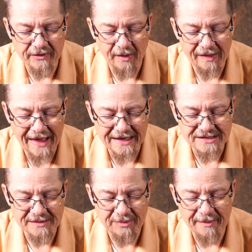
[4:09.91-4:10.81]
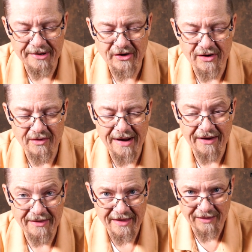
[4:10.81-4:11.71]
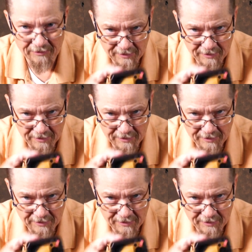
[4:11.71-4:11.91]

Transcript: so I'll actually probably turn it around and then I'll